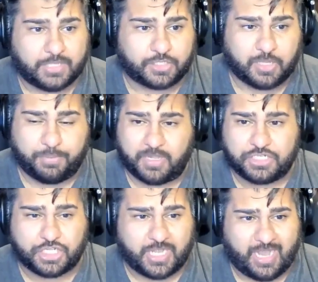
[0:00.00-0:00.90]
you could put a
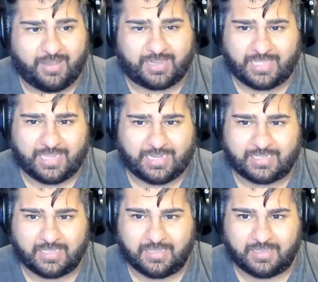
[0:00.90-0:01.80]
generic, like,
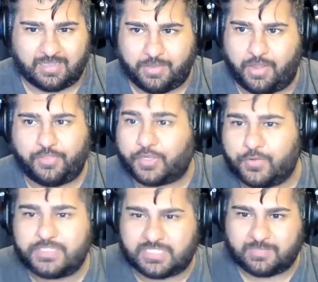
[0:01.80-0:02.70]
movie with another
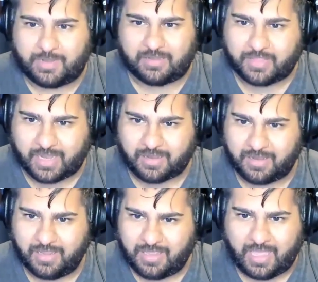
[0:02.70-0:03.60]
grizzly bear there
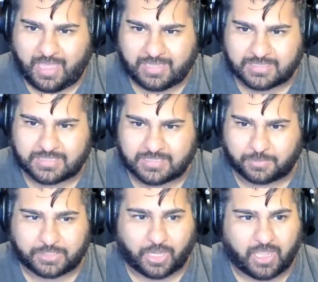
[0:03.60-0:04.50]
as something
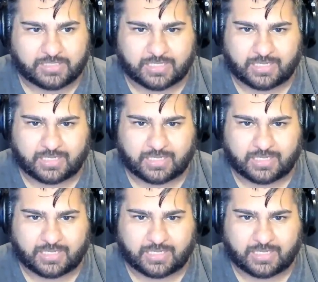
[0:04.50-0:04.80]
they're hunting,